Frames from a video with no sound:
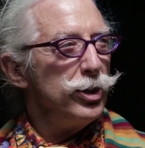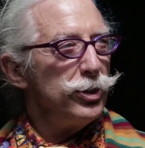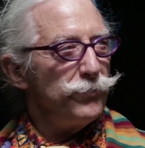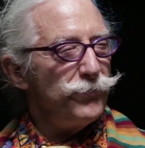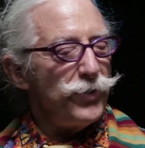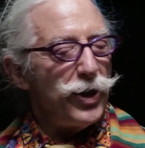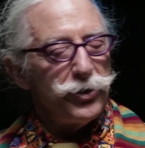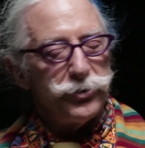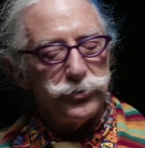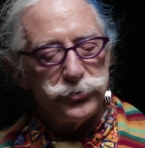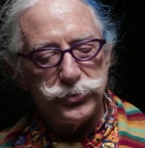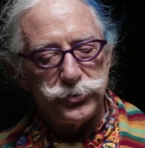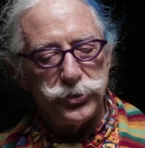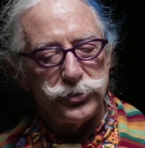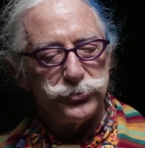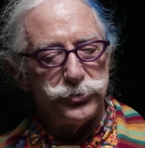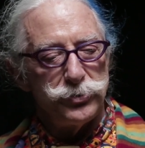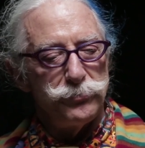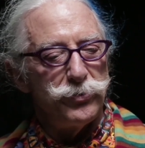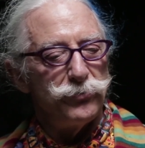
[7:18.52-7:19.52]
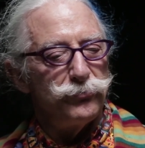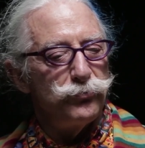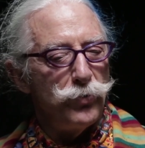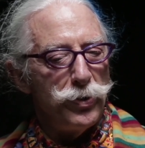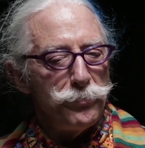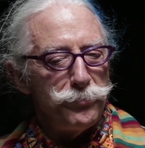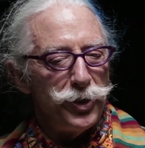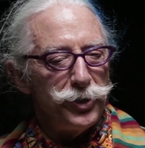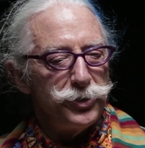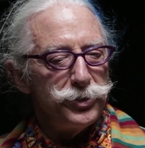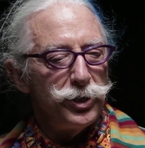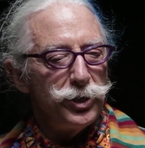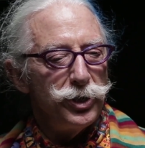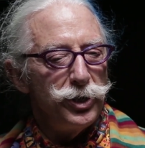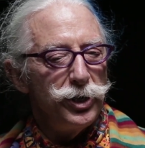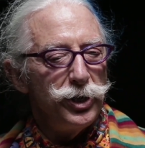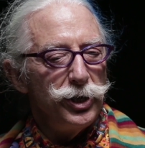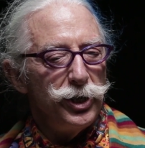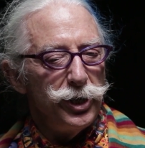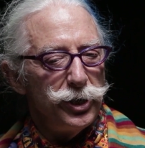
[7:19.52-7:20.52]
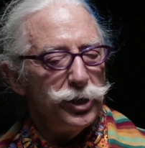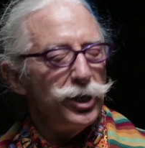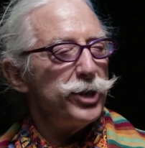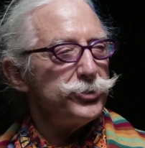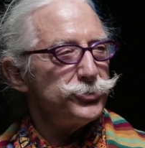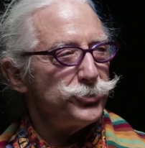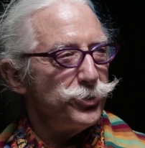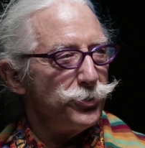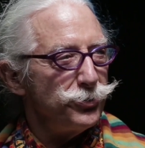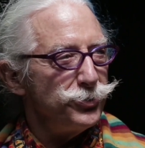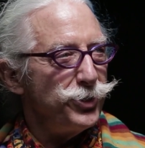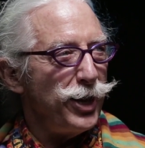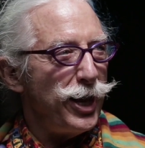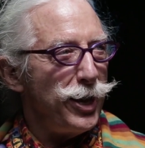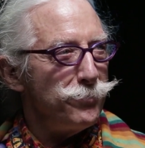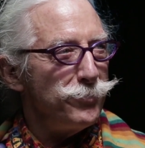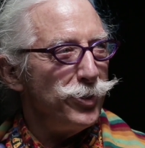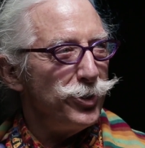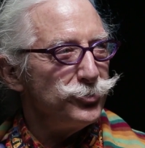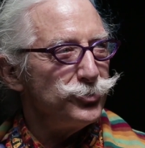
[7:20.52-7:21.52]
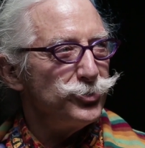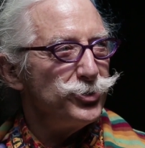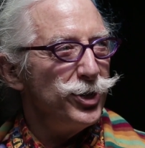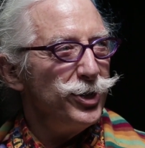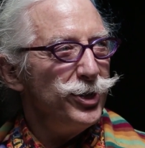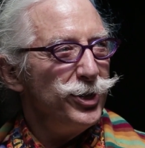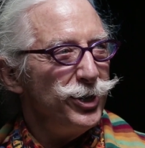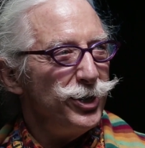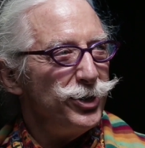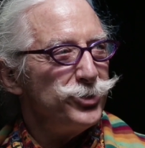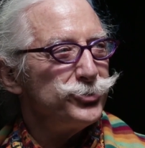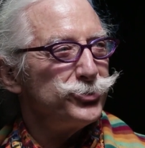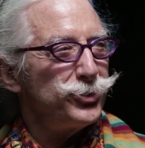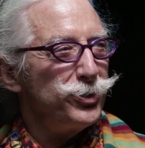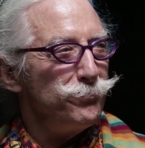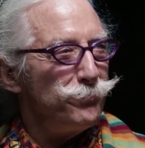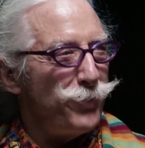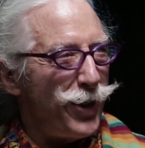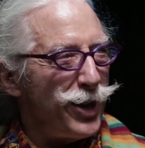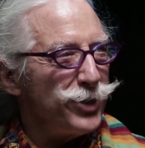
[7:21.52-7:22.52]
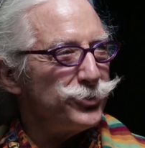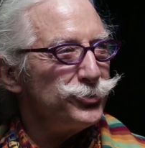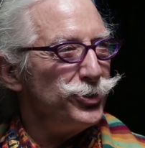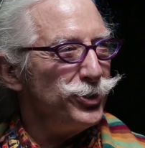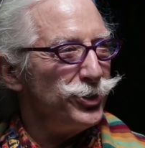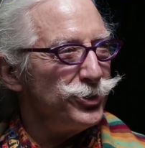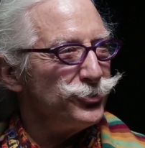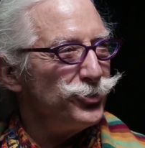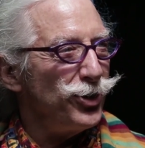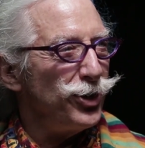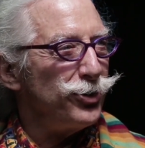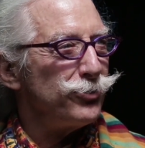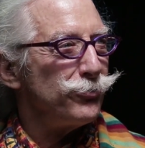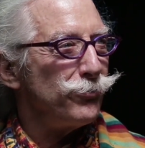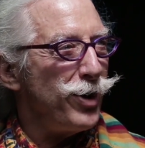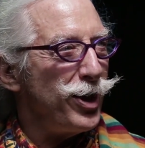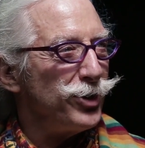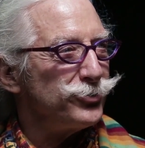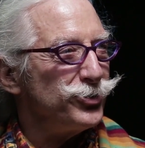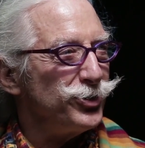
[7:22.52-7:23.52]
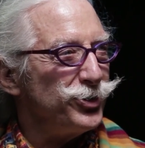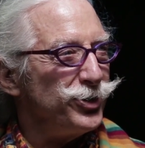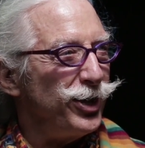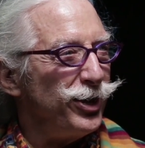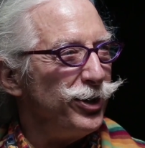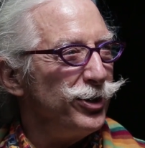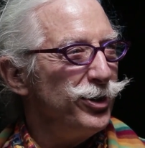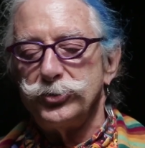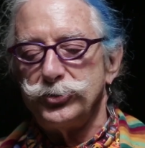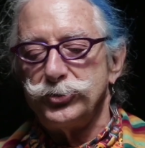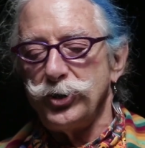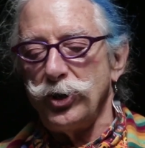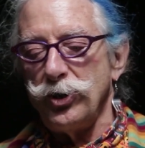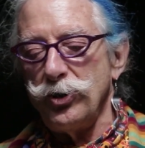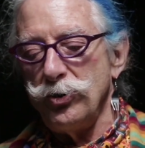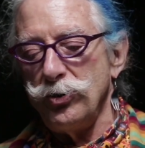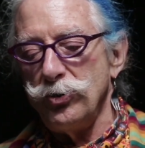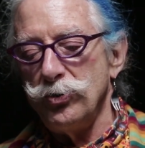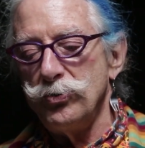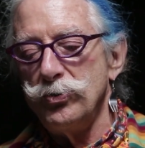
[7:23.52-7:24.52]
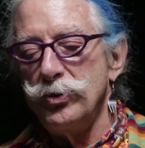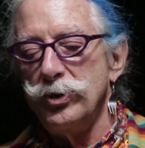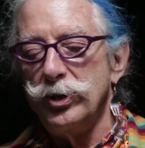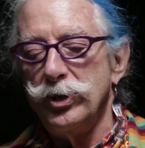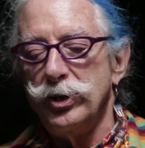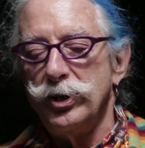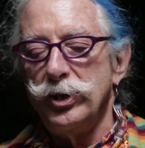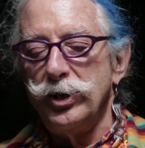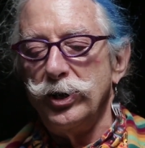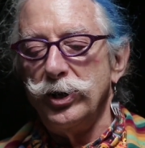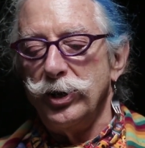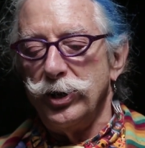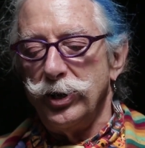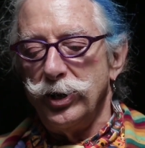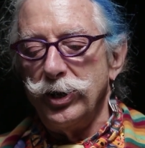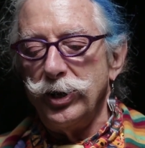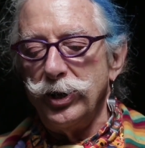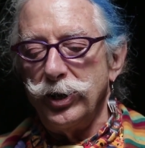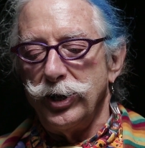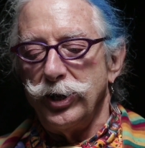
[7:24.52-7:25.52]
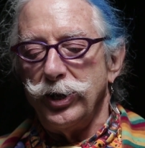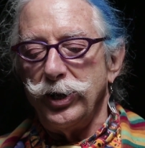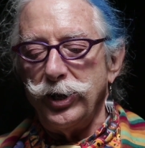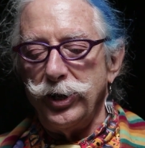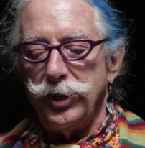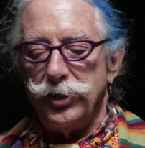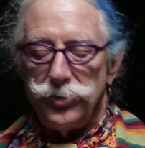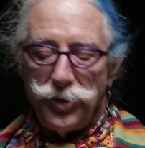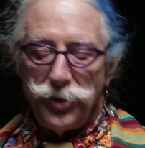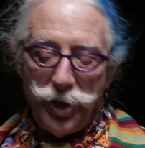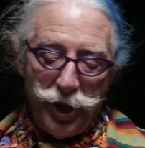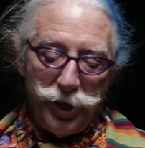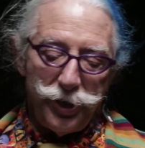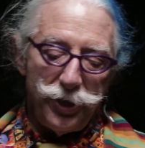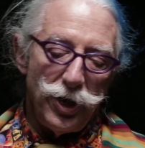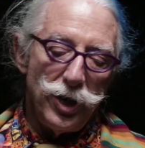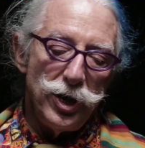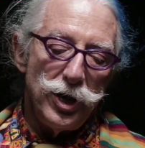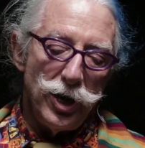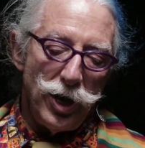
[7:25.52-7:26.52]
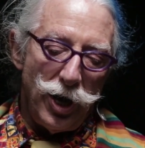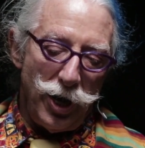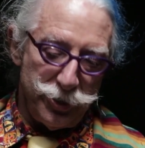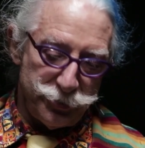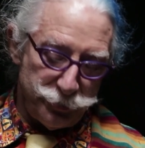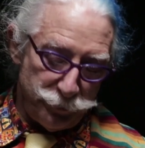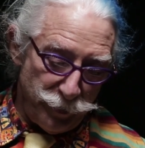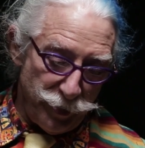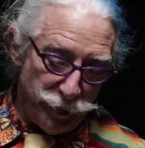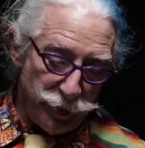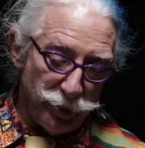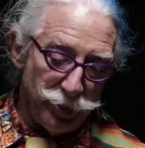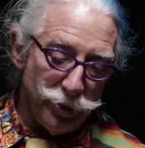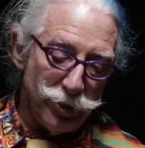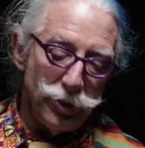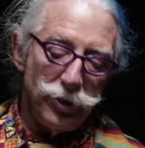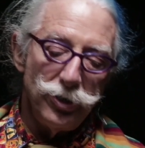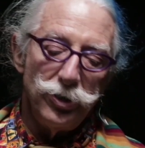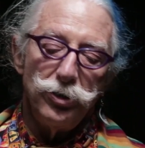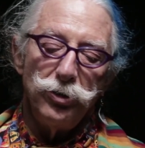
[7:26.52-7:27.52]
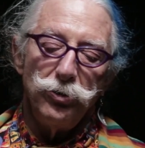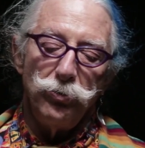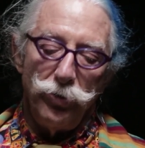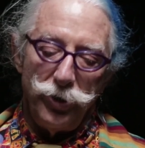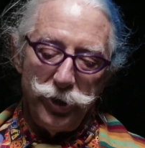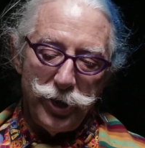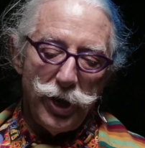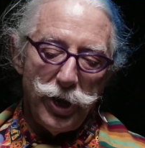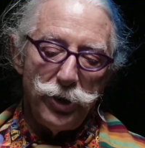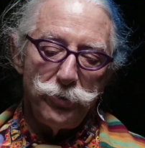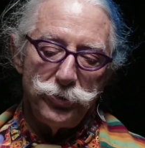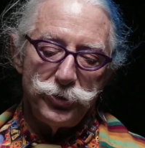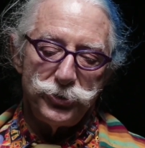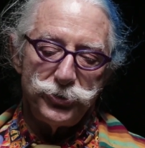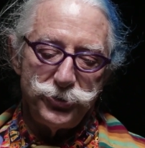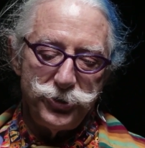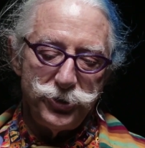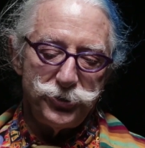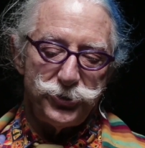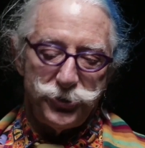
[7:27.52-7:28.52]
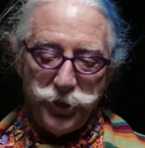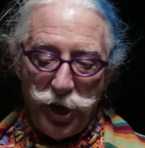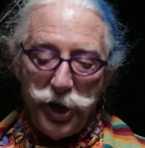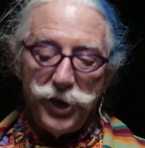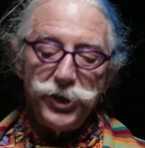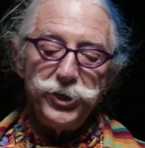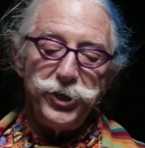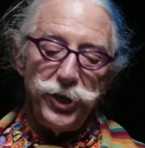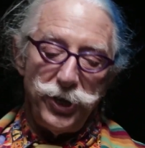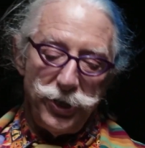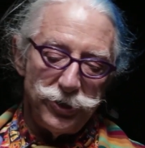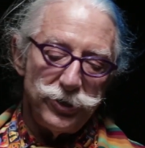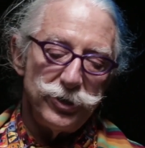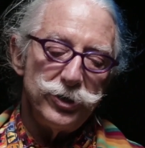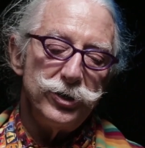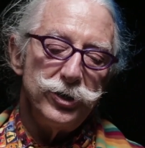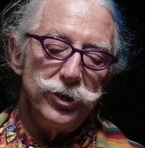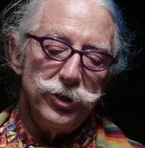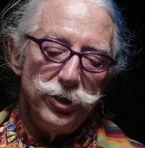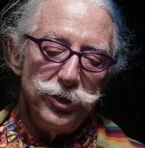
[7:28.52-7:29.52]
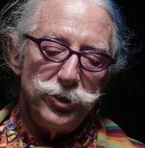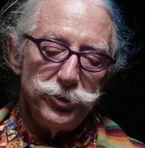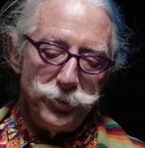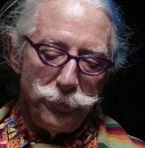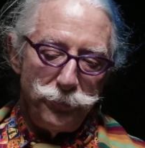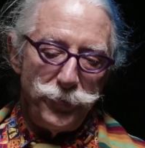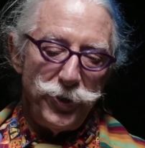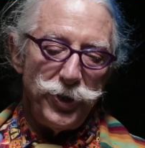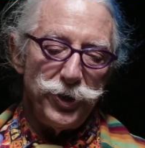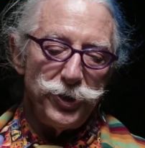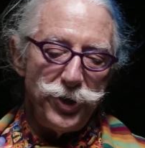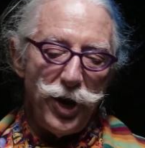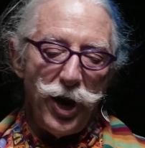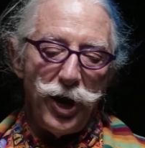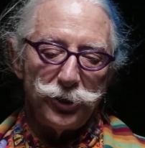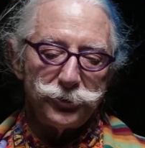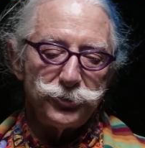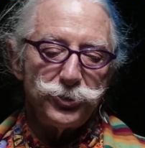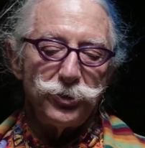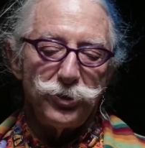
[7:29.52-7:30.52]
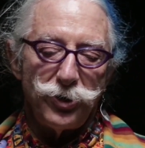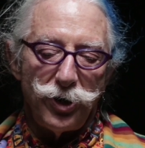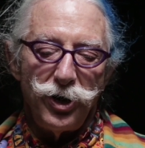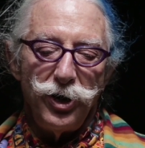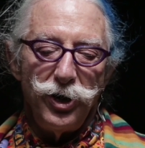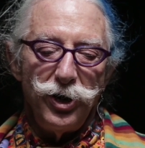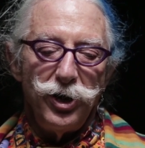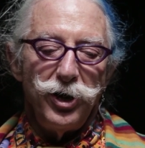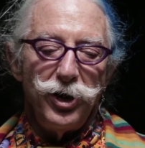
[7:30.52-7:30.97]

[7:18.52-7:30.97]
The value system of women, unless they're damaged, is compassion and generosity. So in that hospital, when I was deciding to be a doctor,